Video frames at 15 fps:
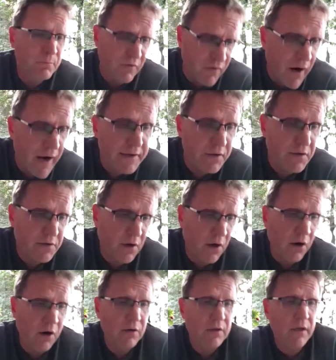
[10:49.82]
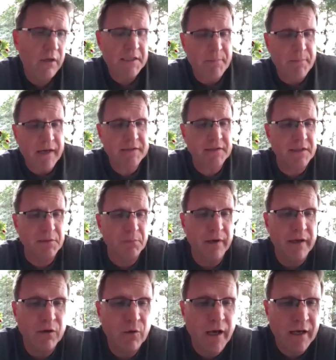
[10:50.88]
providers are expected to
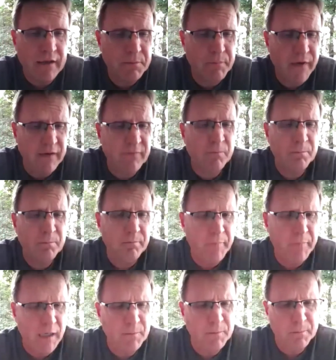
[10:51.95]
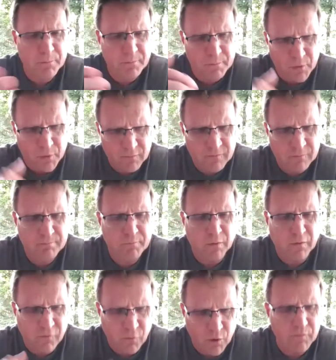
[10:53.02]
be, as pay, pay per
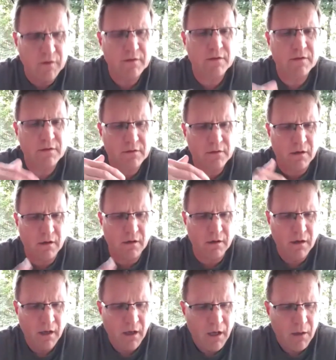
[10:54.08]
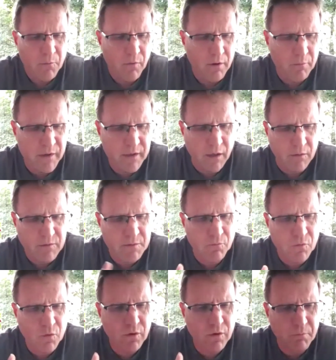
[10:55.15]
performance uh, becomes
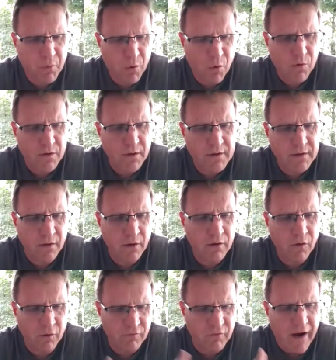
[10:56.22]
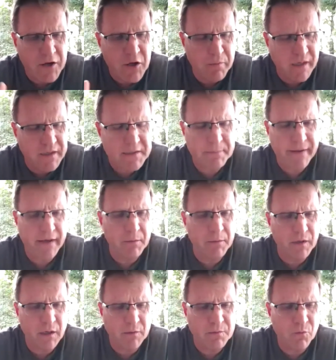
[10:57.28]
more important, or, or value-based pay
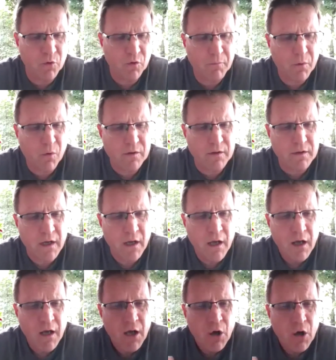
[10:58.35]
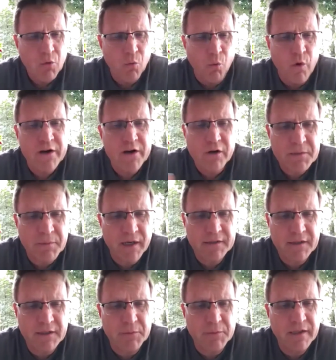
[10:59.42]
becomes more important, we are
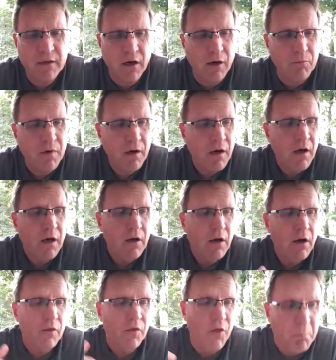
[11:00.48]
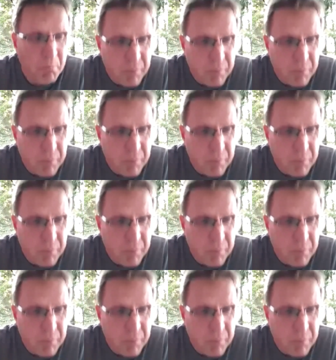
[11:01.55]
expected to become the